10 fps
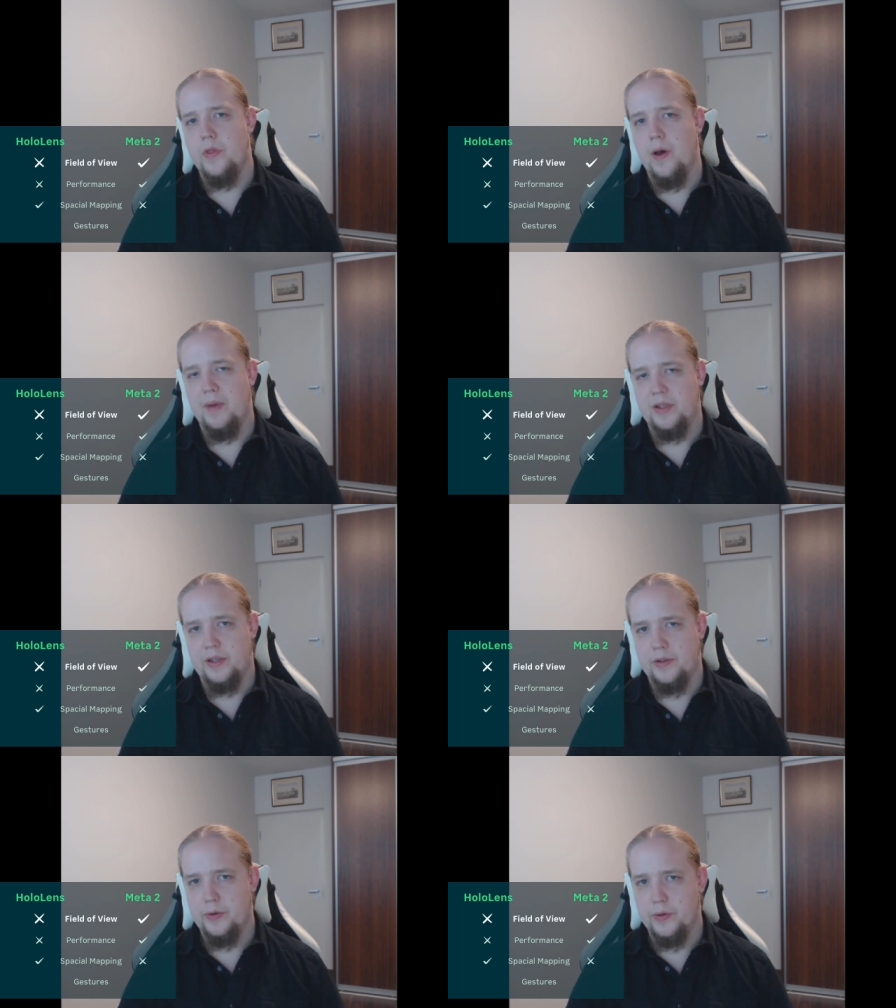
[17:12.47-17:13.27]
the Meta
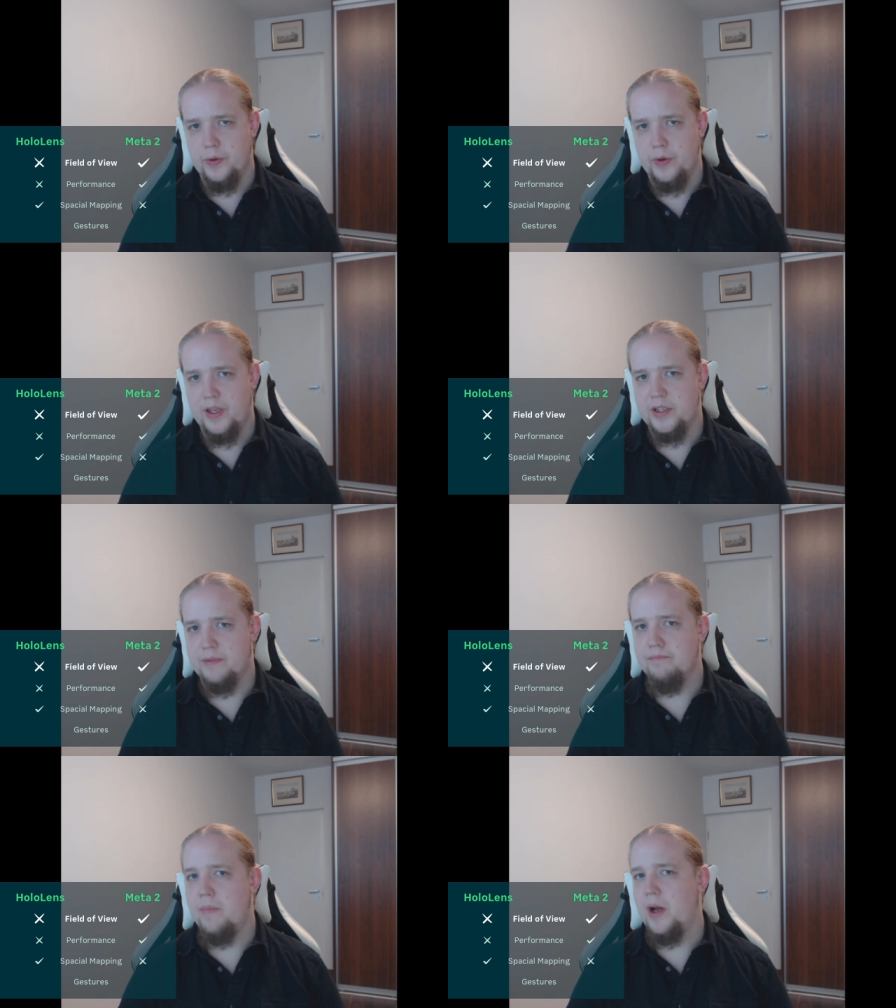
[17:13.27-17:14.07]
2 is
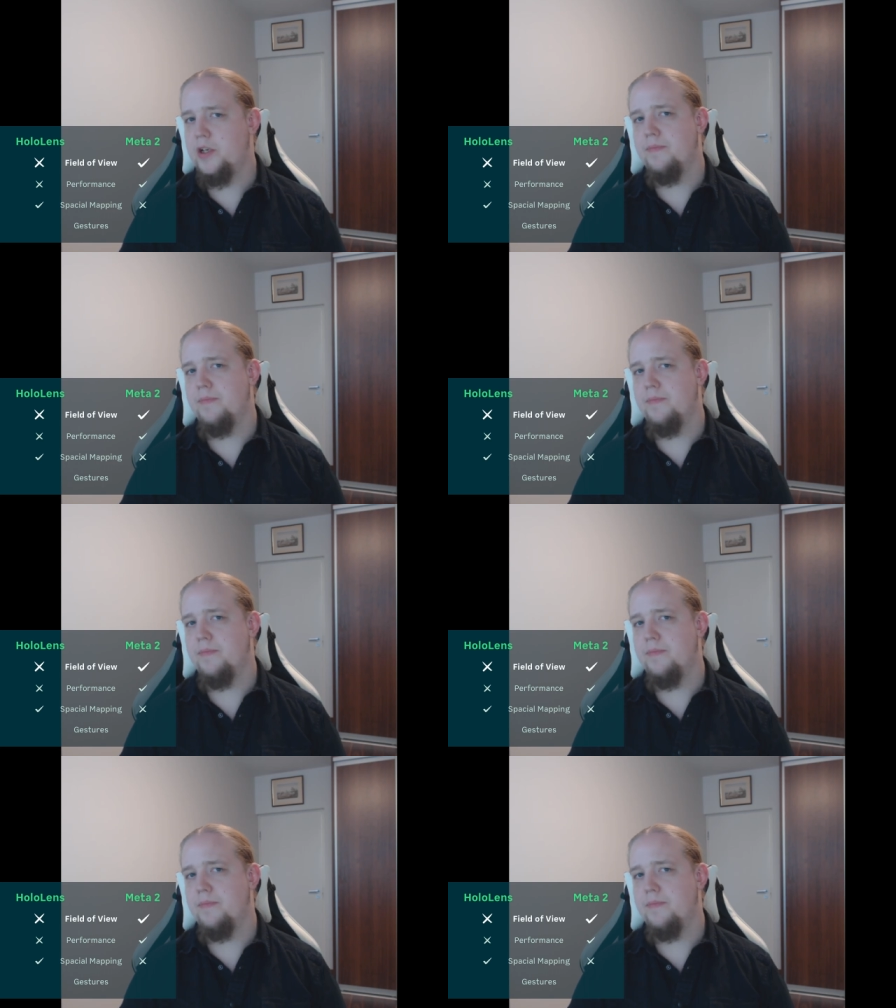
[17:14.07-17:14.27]
much,